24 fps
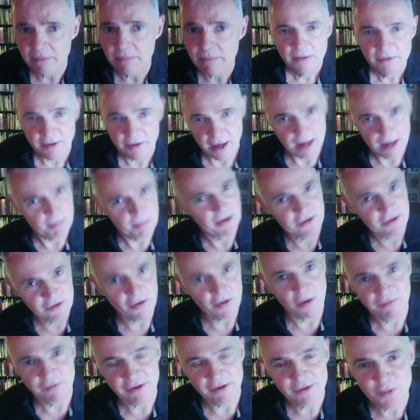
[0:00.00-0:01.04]
So Hamish,
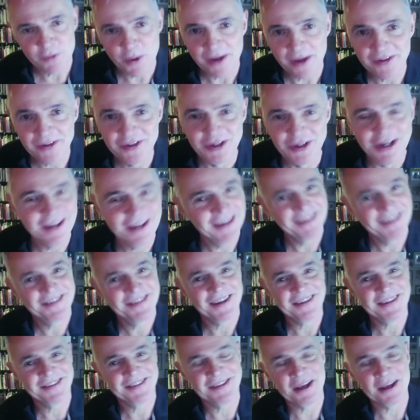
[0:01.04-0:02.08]
obvious question, as
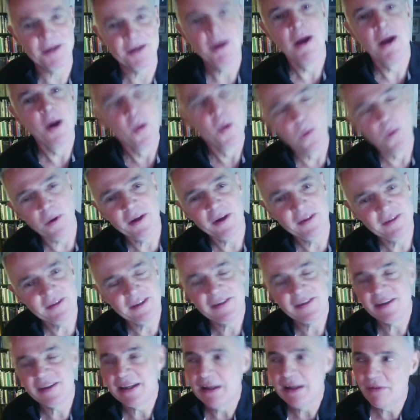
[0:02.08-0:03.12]
I said, what is the
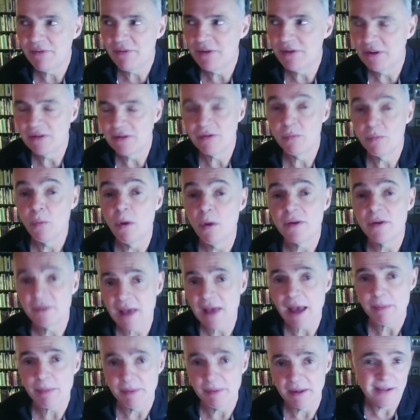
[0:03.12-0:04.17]
significance of what's
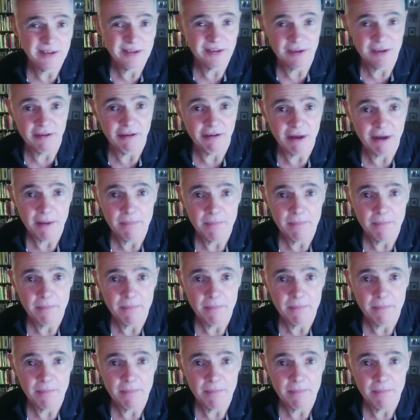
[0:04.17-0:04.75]
happening in Syria?